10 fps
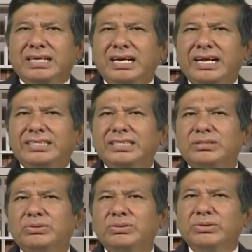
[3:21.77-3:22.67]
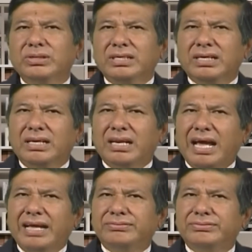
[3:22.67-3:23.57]
relating to
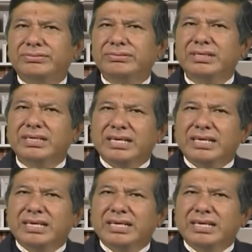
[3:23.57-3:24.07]
life,